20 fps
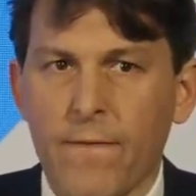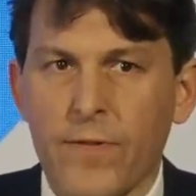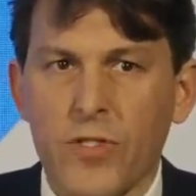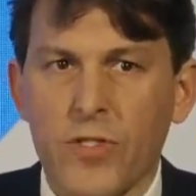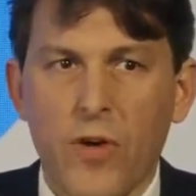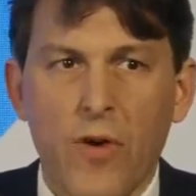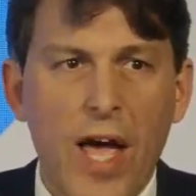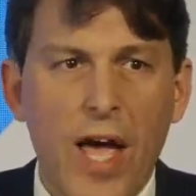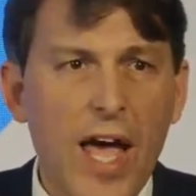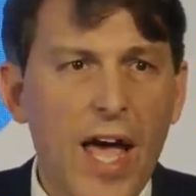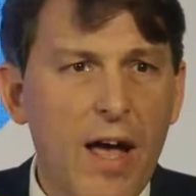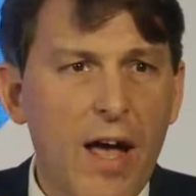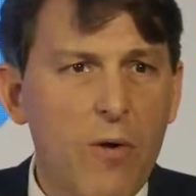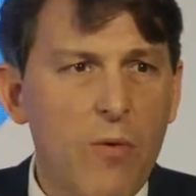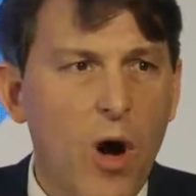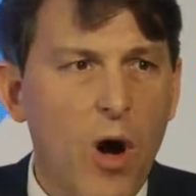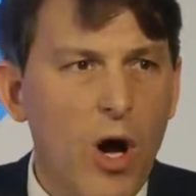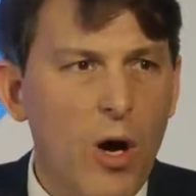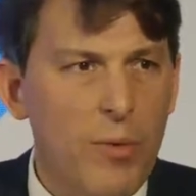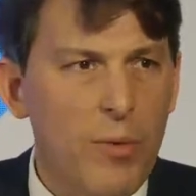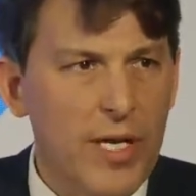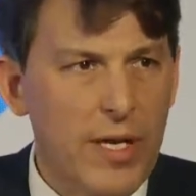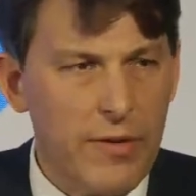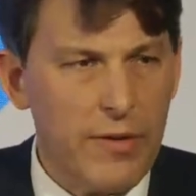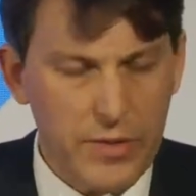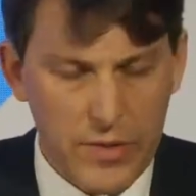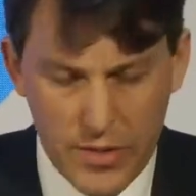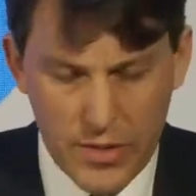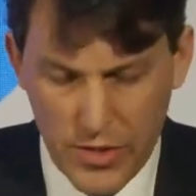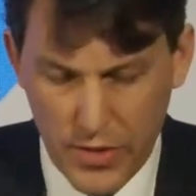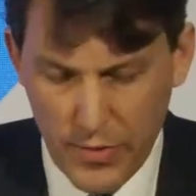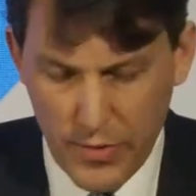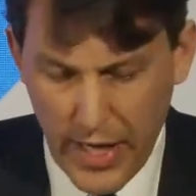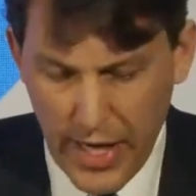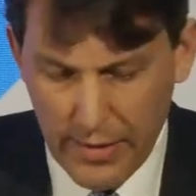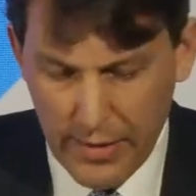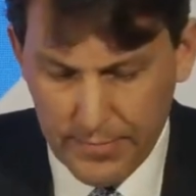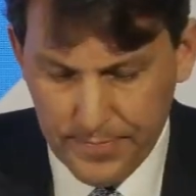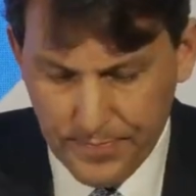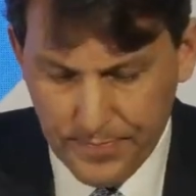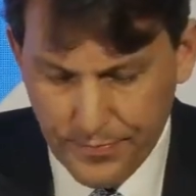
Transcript: So how are we going to do that?